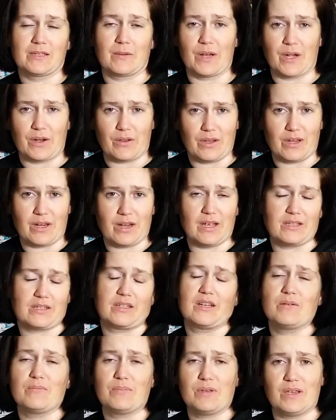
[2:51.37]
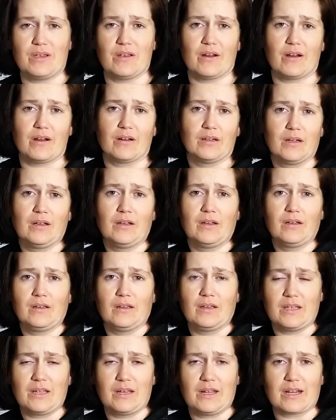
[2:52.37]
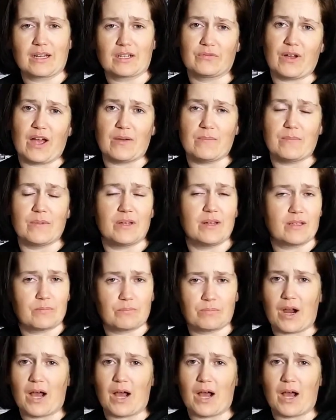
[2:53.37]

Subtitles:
I mean, are you guys going to be here in the next 5 minutes?